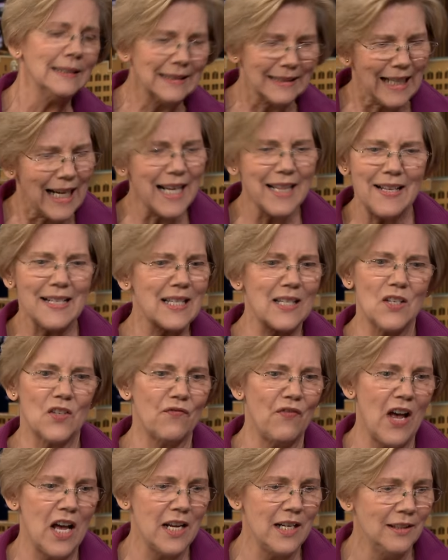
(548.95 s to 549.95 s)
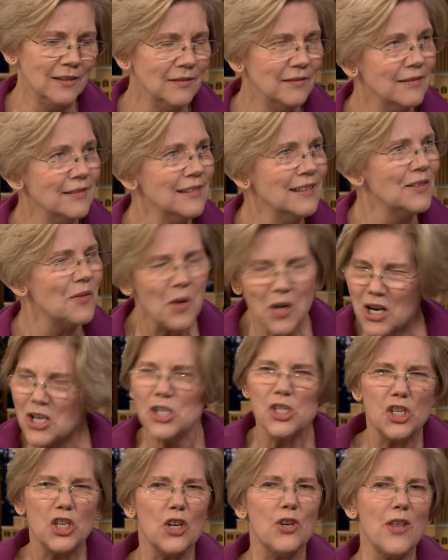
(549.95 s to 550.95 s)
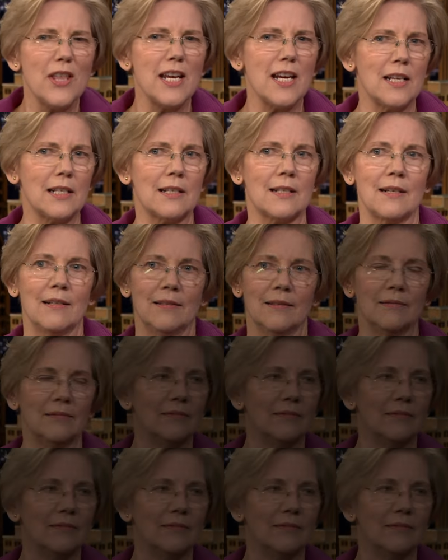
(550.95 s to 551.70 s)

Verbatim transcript: this That's is fun. We're going to do this.